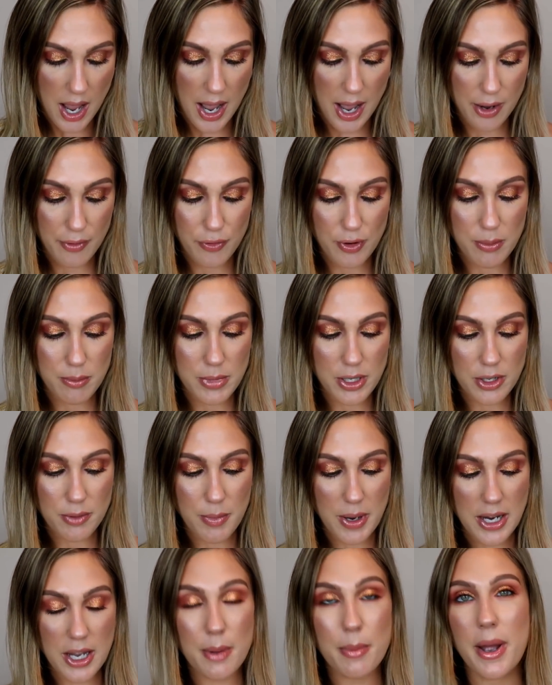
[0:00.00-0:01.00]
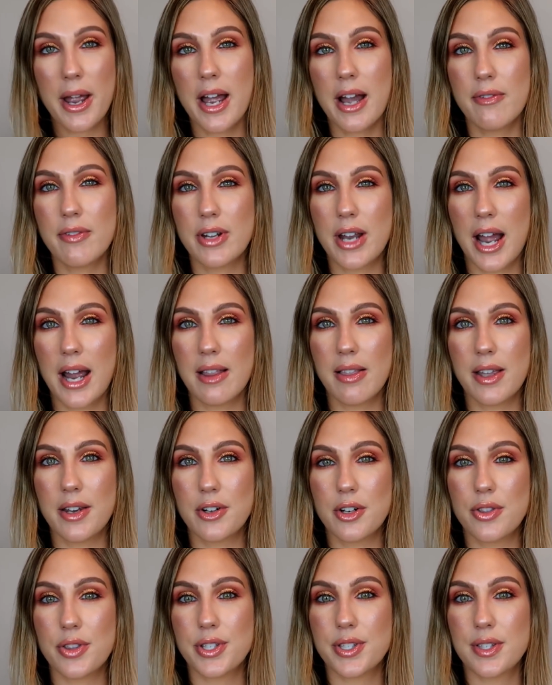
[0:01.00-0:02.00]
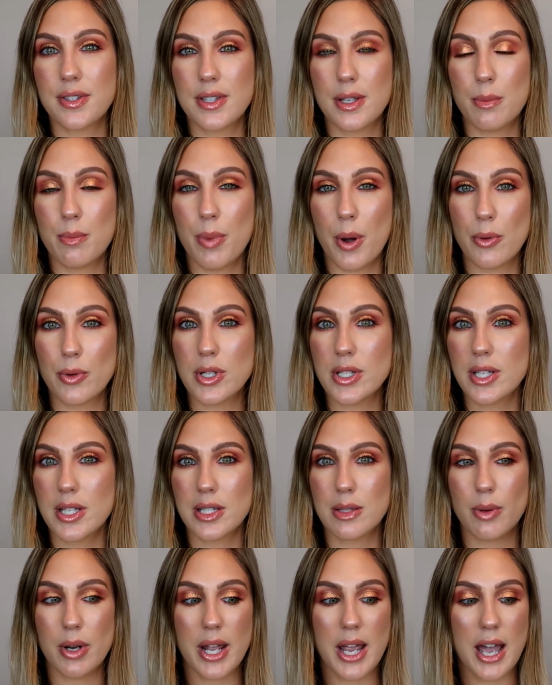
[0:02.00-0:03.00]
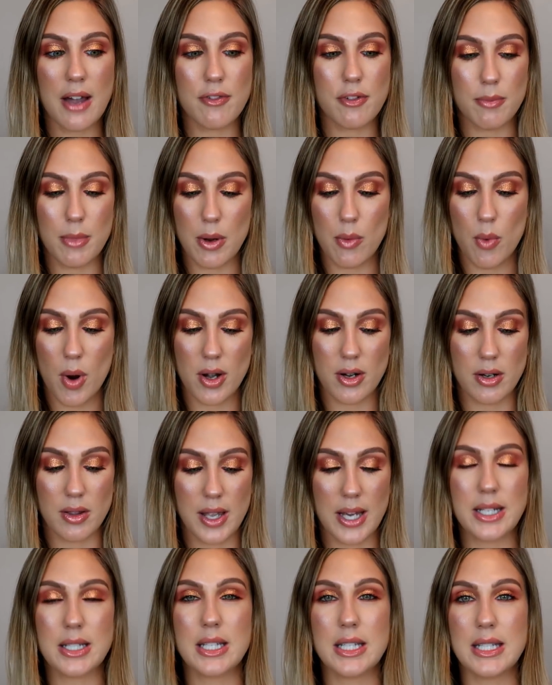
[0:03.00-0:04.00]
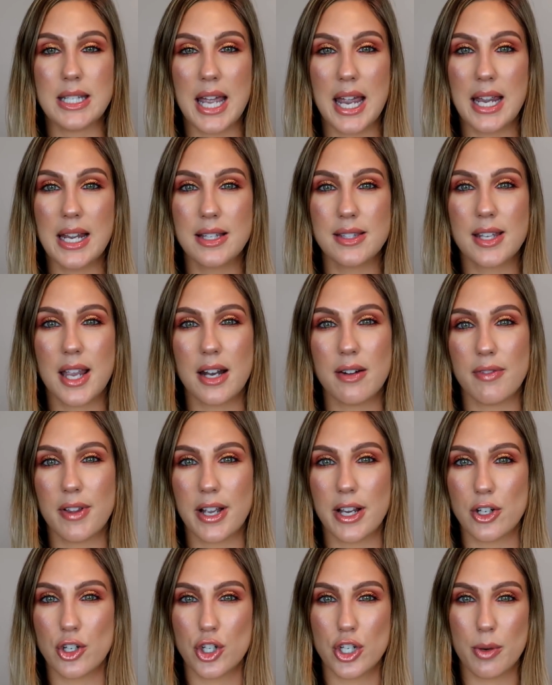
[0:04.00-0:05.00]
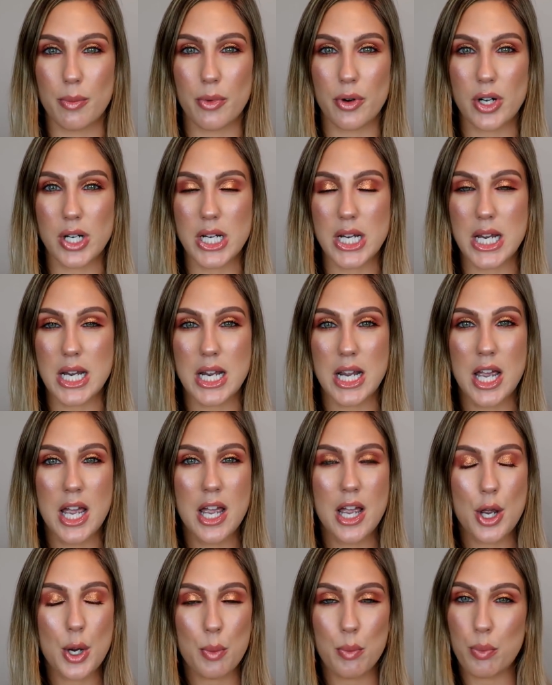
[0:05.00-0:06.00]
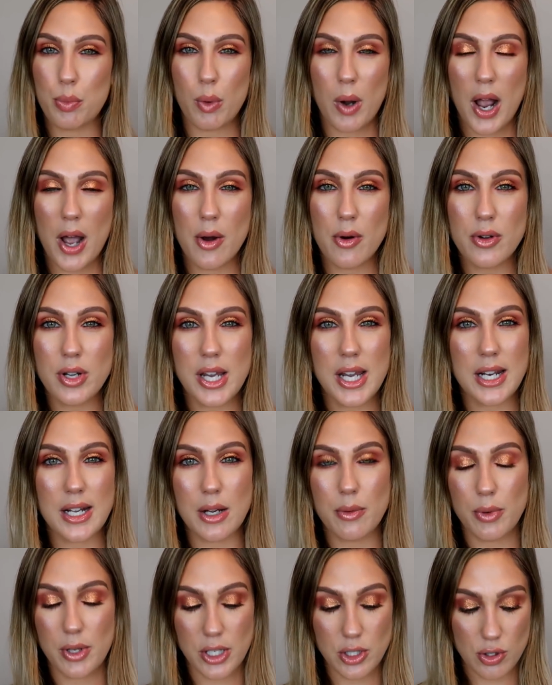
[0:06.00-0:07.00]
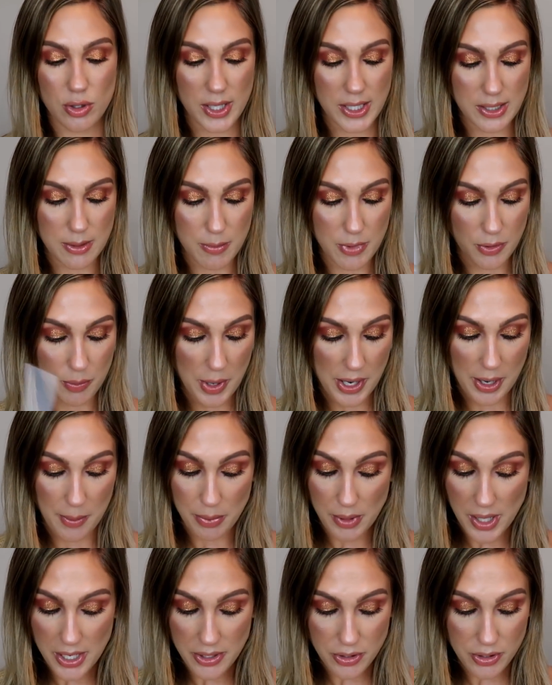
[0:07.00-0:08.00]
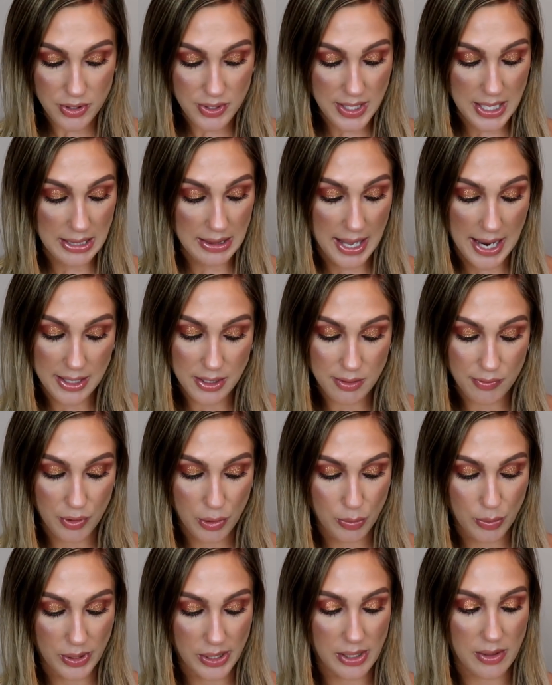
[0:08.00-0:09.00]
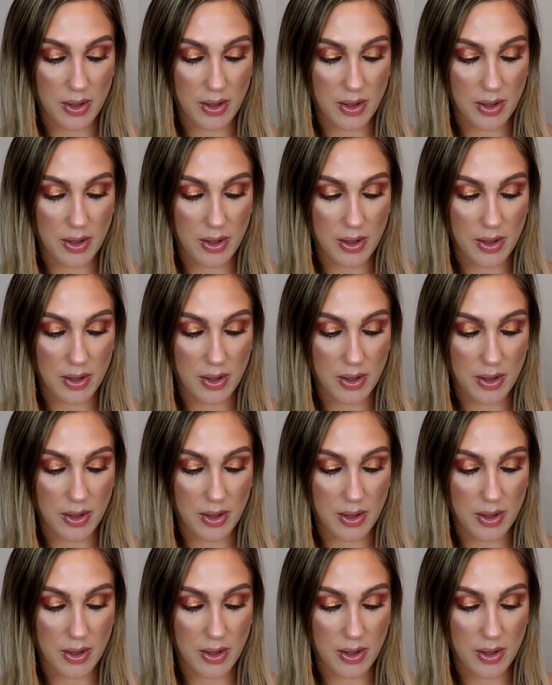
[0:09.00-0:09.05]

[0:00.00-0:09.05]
Uh, from Milk Makeup, I have an eyeliner. This is in Bonus. It's what I have in my waterline today. It's kind of like a shimmery brown, and I really do like the Milk Makeup liners. They last for a really